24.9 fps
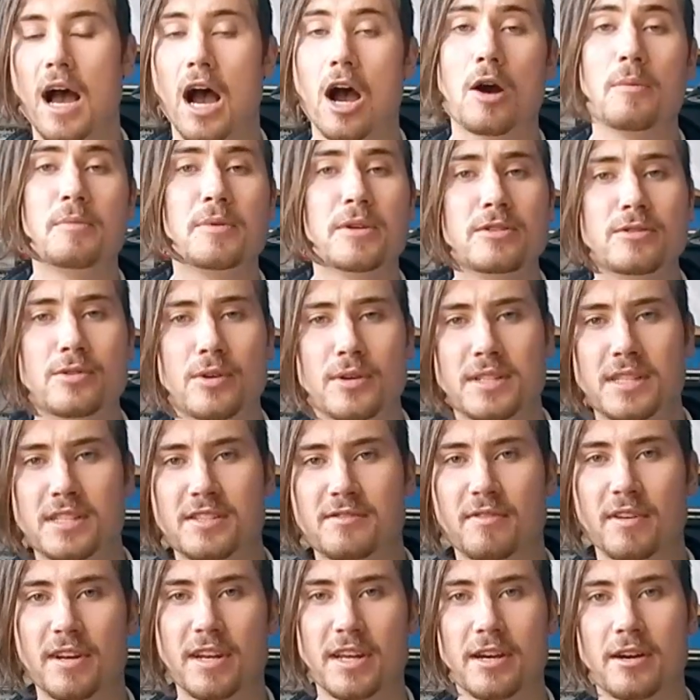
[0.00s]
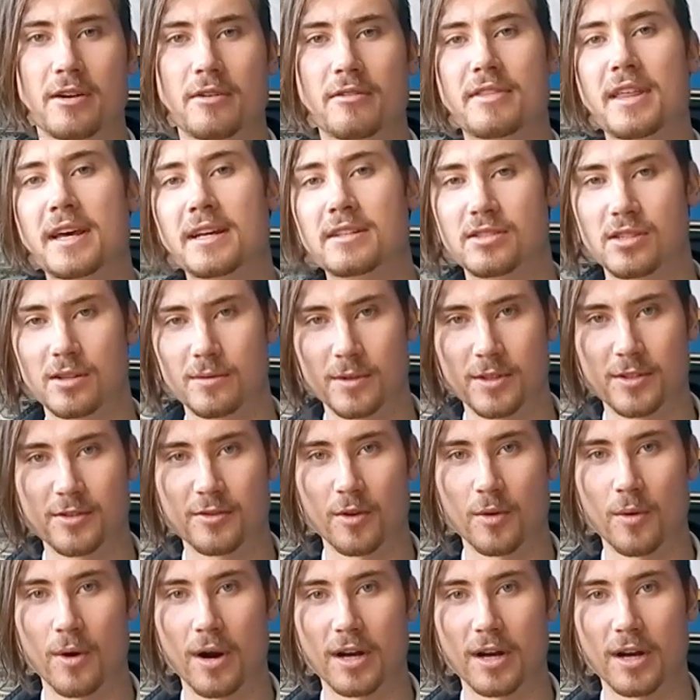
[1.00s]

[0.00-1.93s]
I hope you enjoyed this video. Thanks so much for